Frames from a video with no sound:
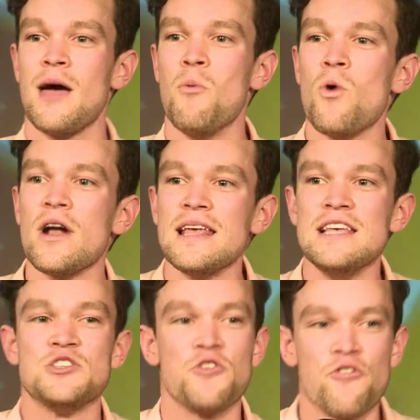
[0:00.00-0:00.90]
And what
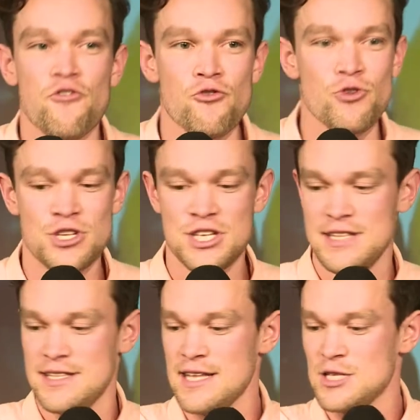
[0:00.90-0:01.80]
is fruit?
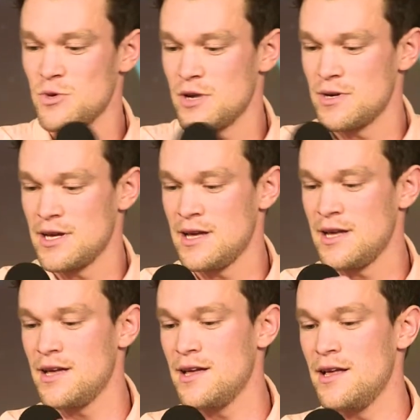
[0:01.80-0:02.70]
That's what I want to
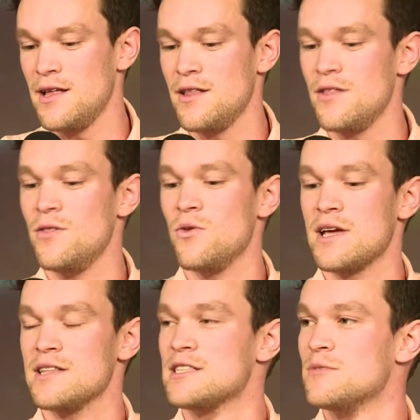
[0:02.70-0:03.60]

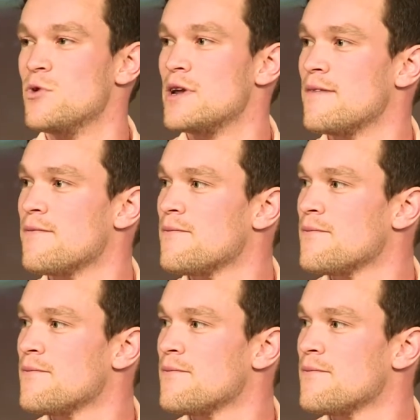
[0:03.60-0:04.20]
look at this morning.